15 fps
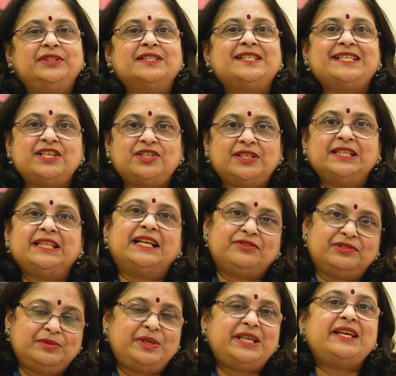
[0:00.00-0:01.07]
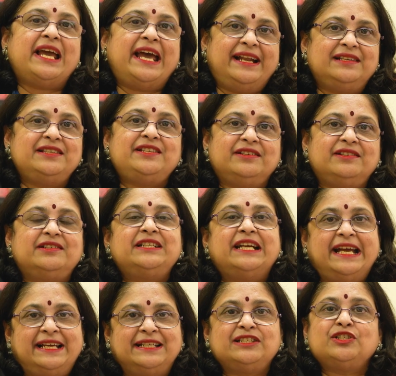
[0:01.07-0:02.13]
the session that will be held here
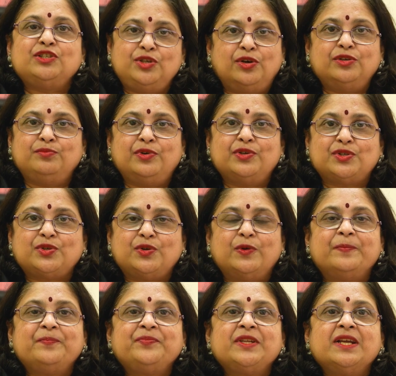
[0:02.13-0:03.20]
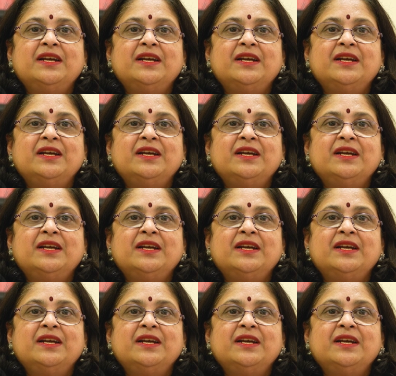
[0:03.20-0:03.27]
at Don Bosco.